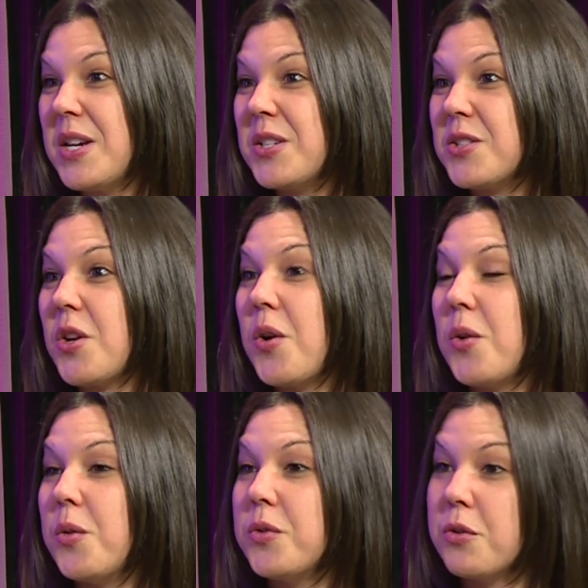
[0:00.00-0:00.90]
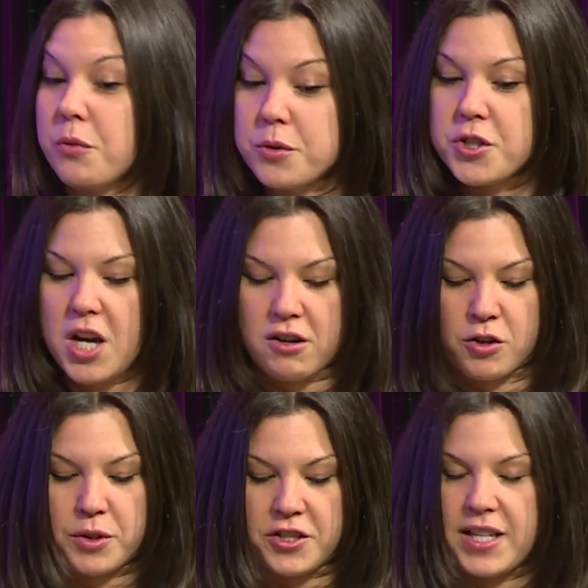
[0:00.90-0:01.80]
So the root
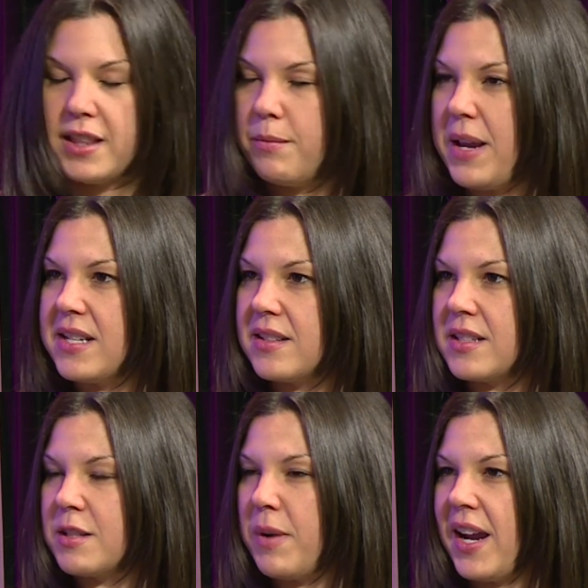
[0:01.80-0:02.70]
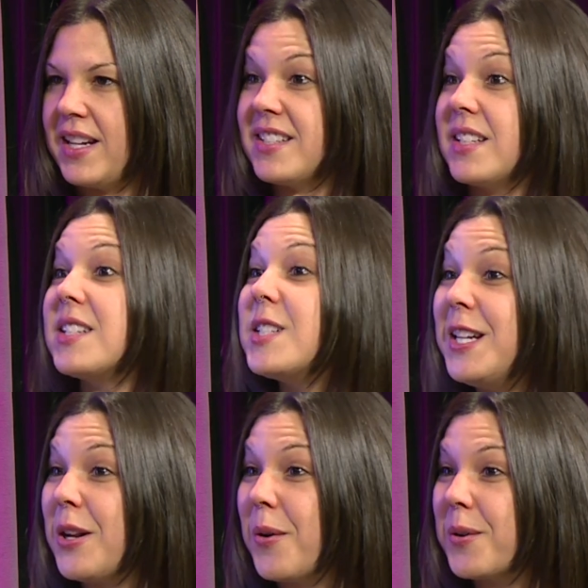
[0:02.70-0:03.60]
chakra, which is at the base of the spine, is a
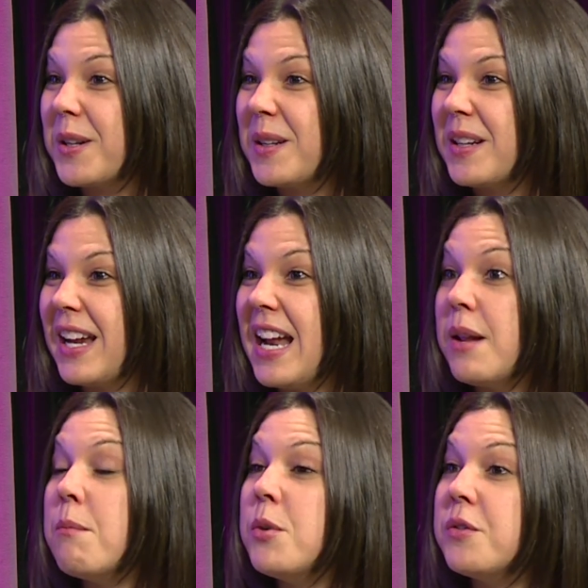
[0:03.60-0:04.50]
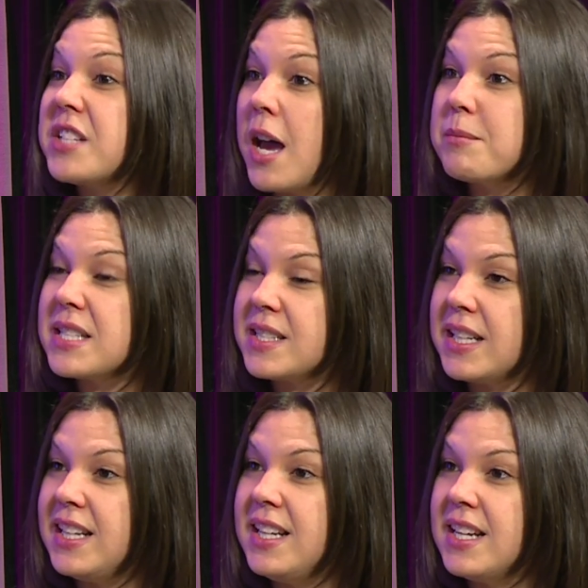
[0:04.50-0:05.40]
C note, and it moves up
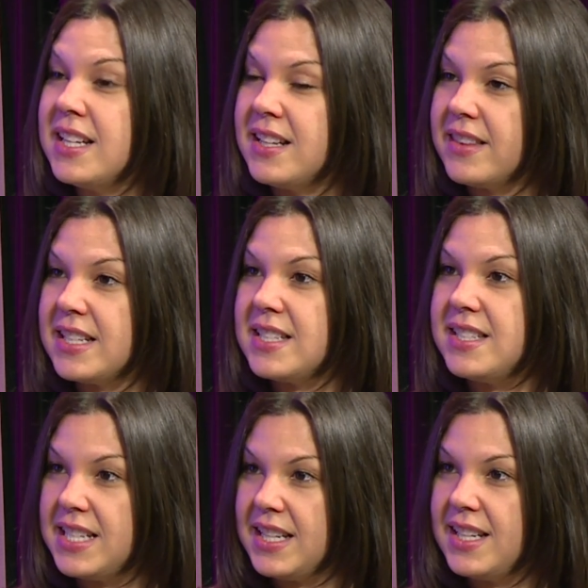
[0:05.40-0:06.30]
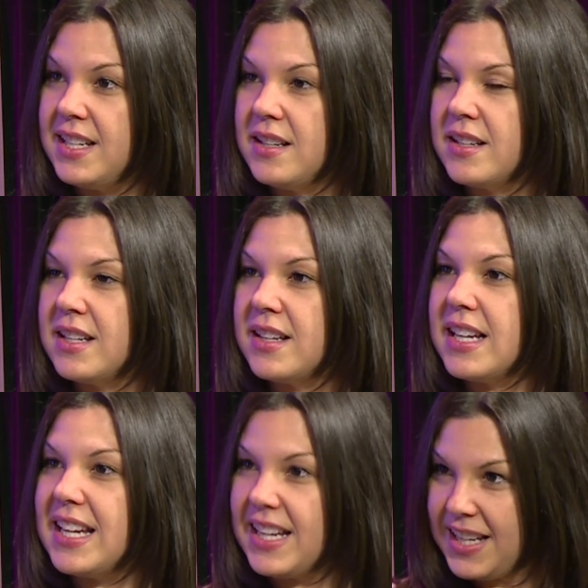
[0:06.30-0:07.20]
C, then D,
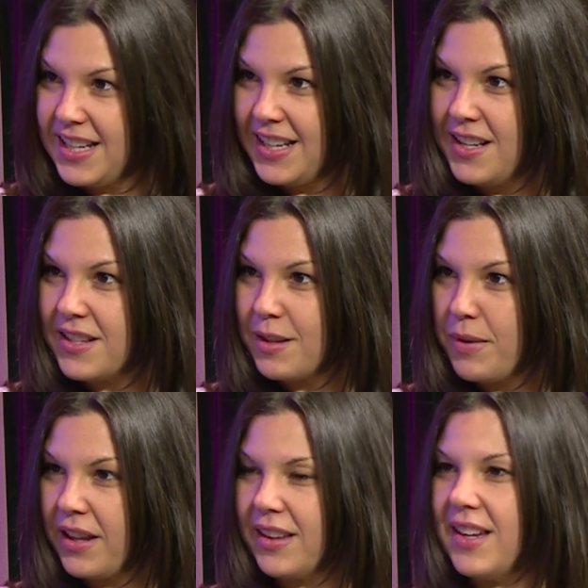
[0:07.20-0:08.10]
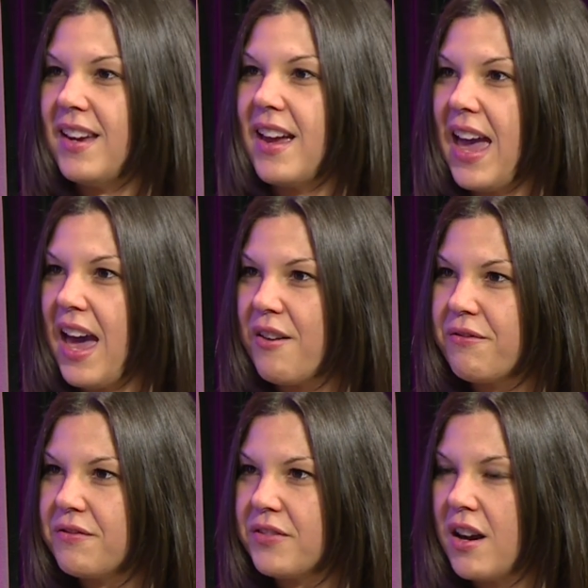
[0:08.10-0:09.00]
E, the belly,
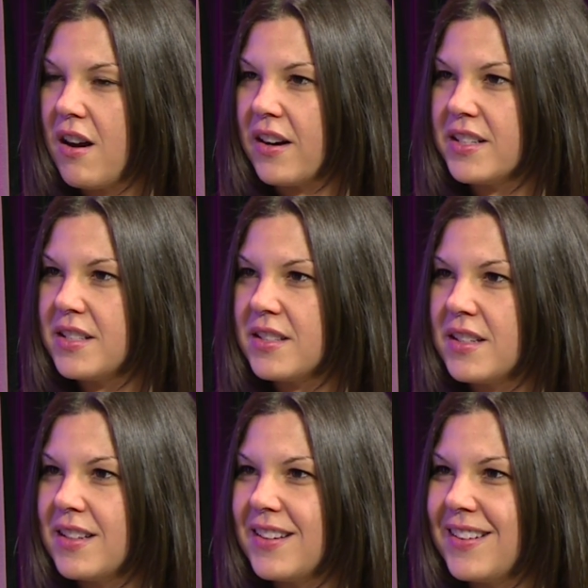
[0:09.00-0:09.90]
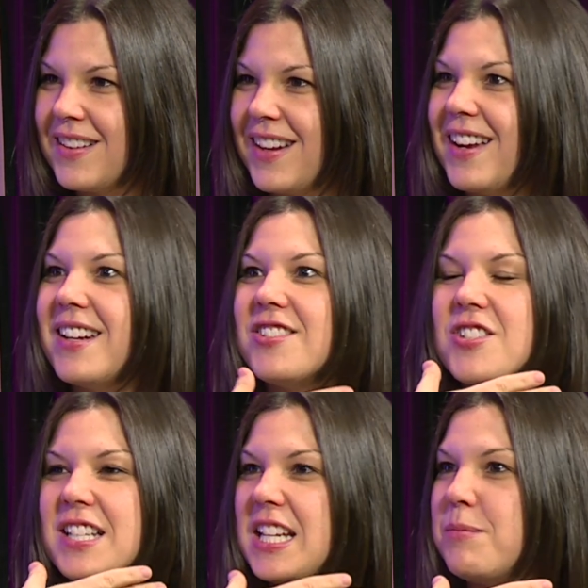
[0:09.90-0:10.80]
F, the heart, and it
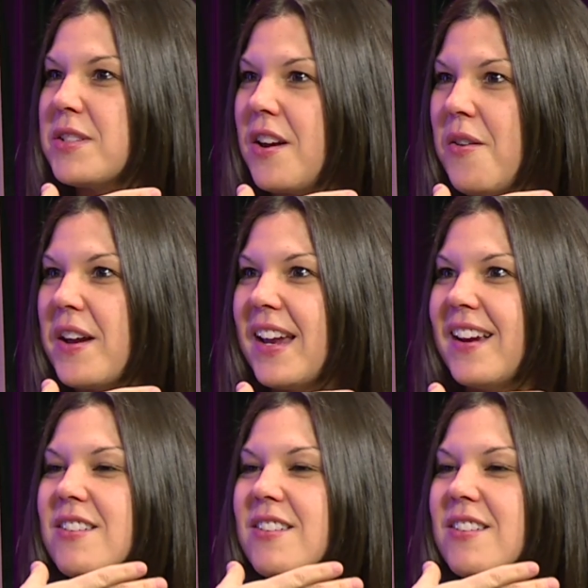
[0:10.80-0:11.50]
just keeps going